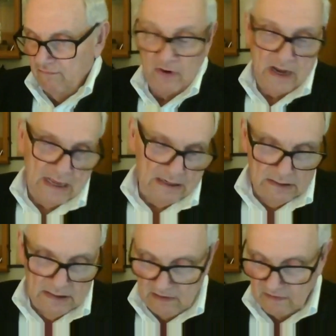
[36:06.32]
for at
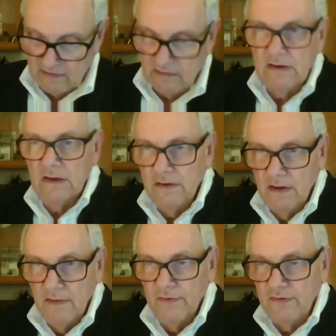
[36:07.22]
least
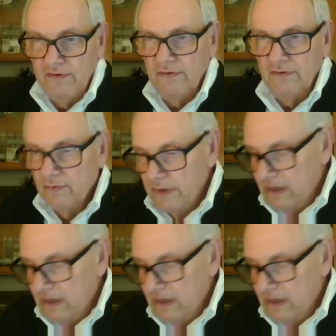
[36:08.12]
another 2